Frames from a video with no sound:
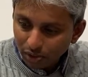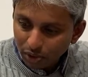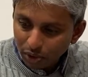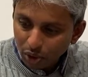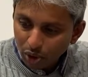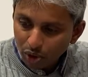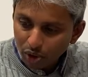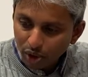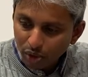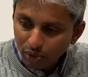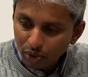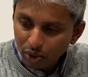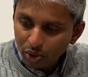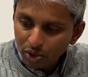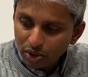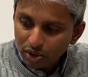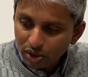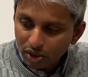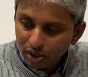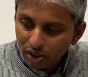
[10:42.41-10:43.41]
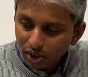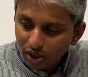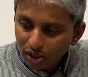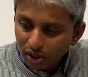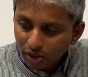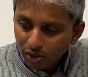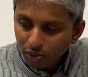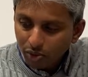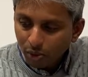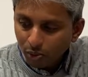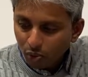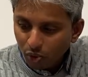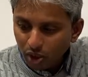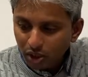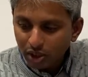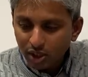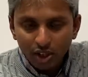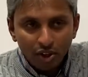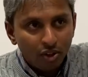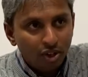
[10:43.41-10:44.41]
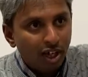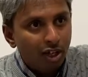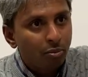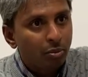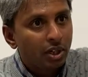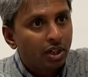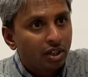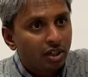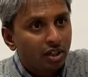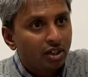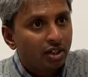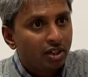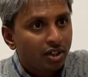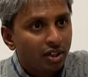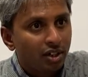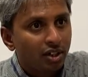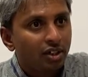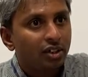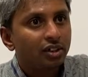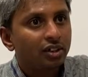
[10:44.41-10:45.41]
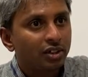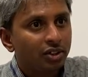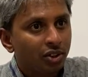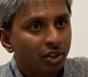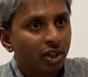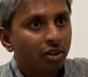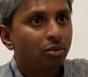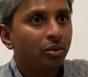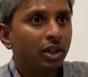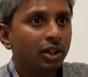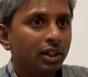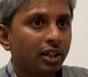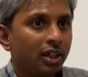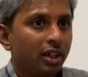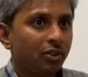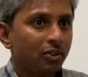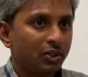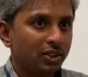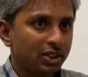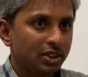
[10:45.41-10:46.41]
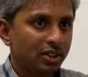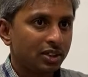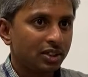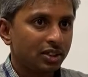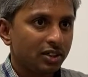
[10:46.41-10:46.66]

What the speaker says: if you go to the reviews, from what they are typing it in here, you can find the keywords.